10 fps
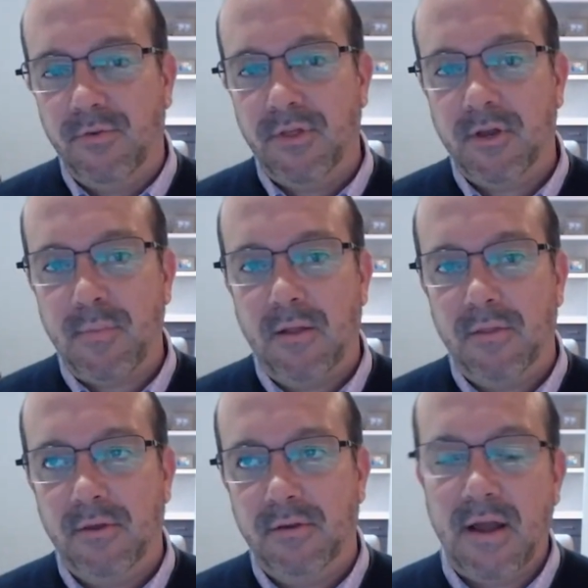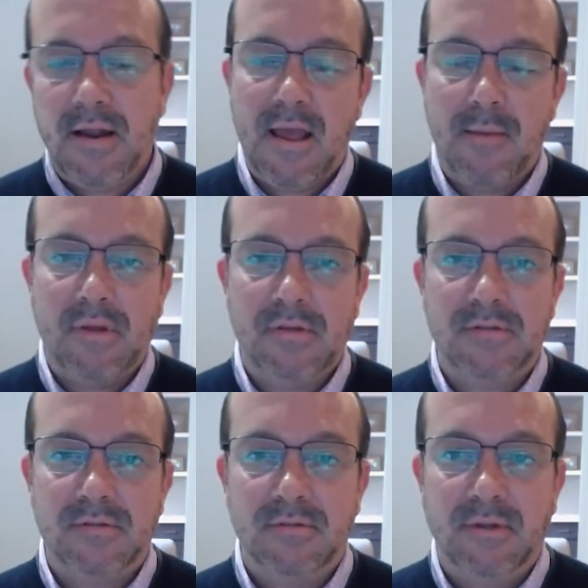you think about the
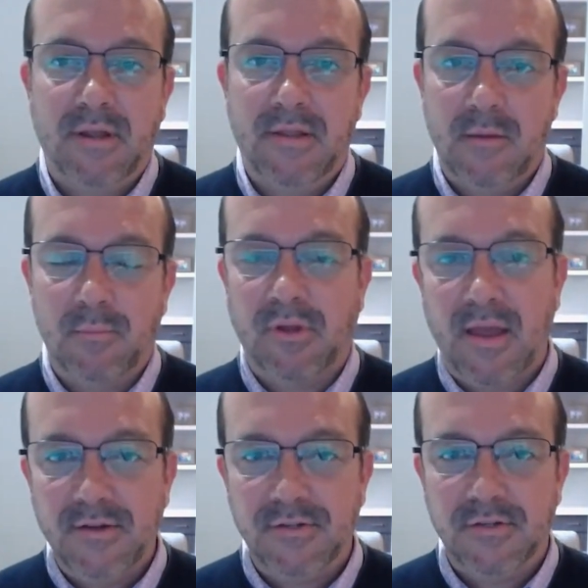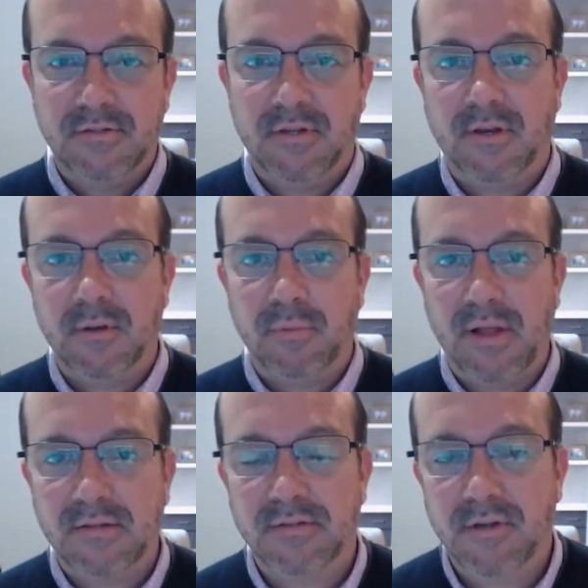dynamics and the implications and the
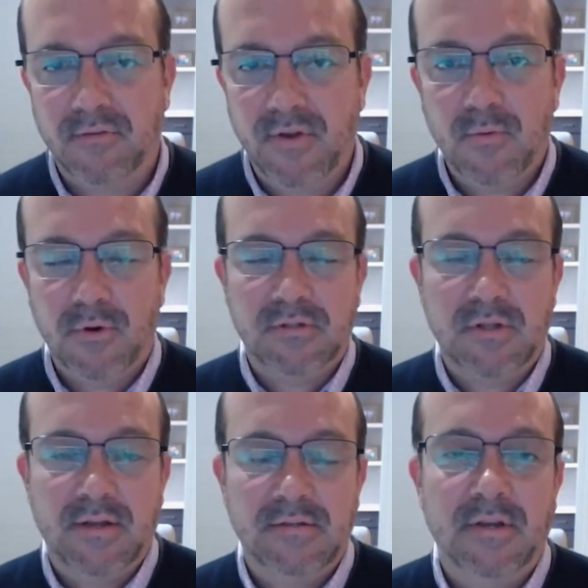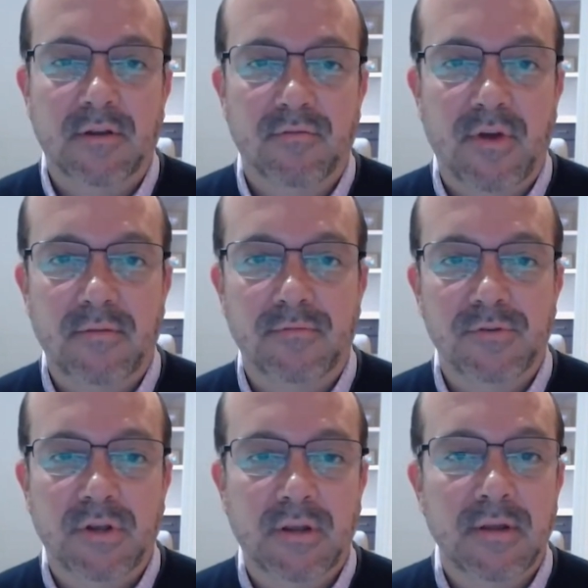complexity of network slicing and
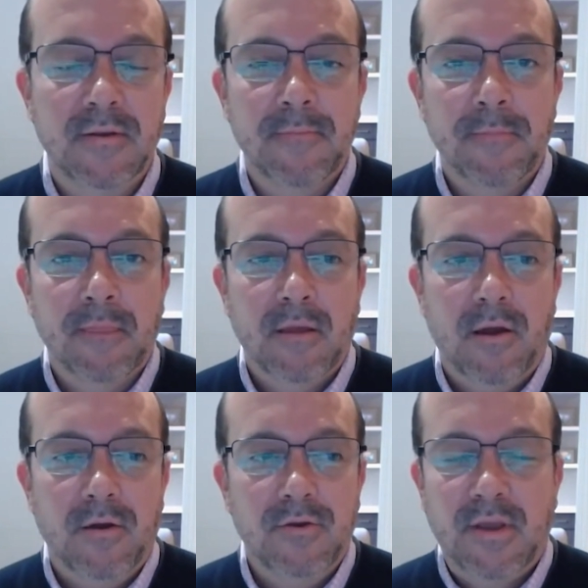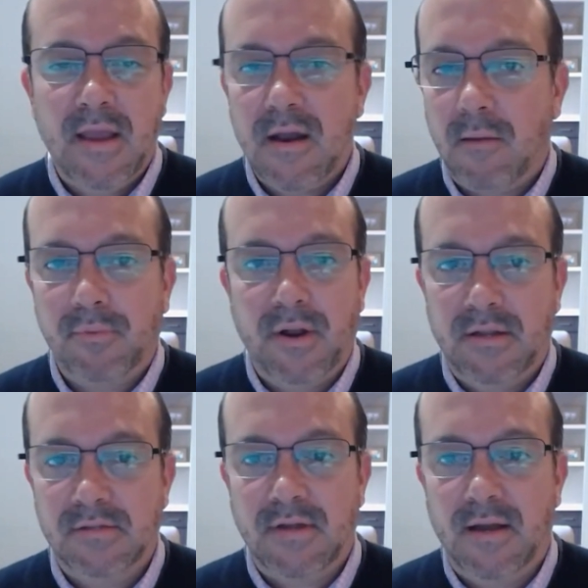5G, you can't operate
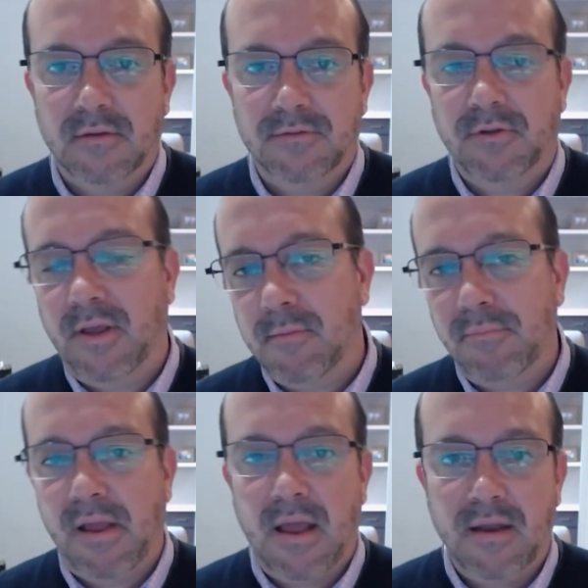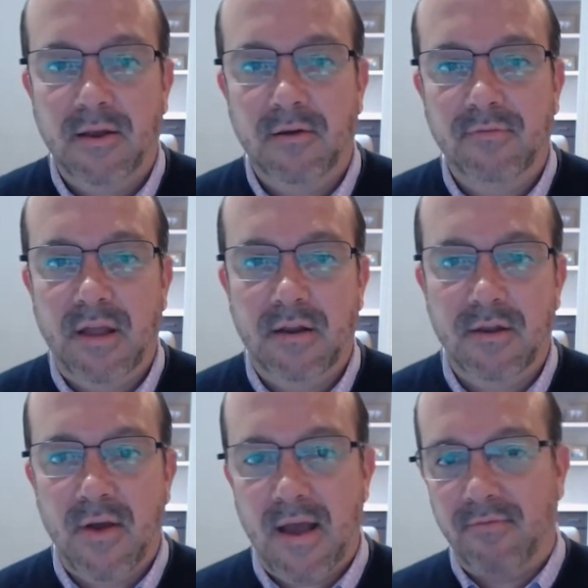in silos. You can't be handing off data.
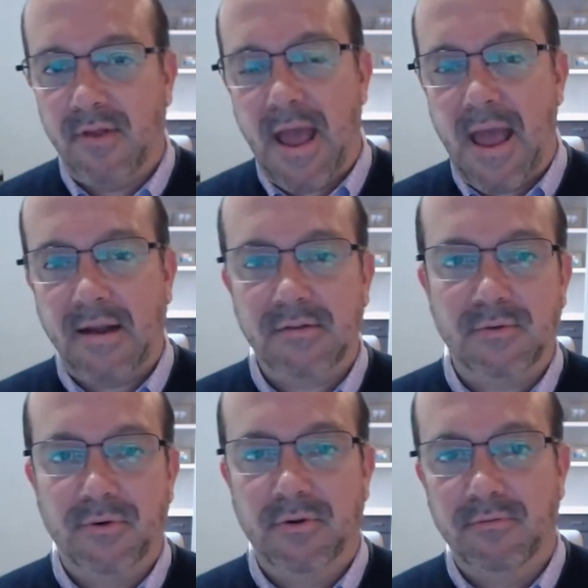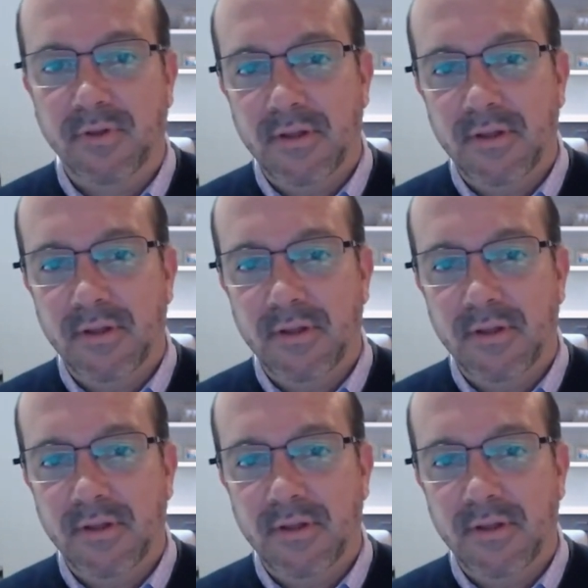You have to act sort of